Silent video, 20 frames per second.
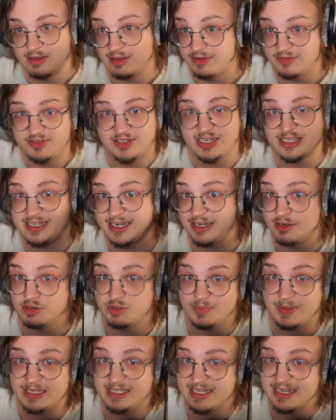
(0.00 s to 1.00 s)
you have 16
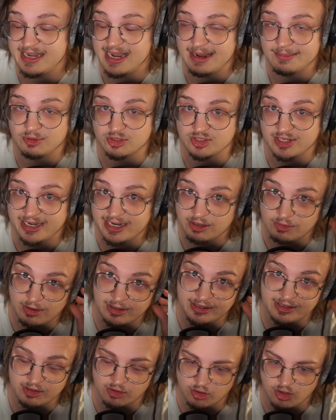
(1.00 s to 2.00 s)
USB-C cables laying
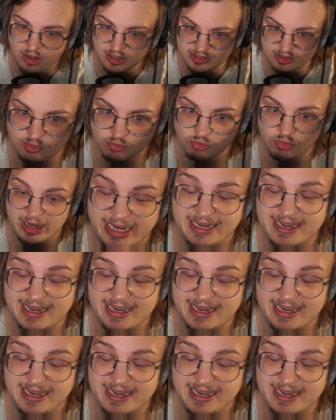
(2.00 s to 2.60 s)
around in your closet right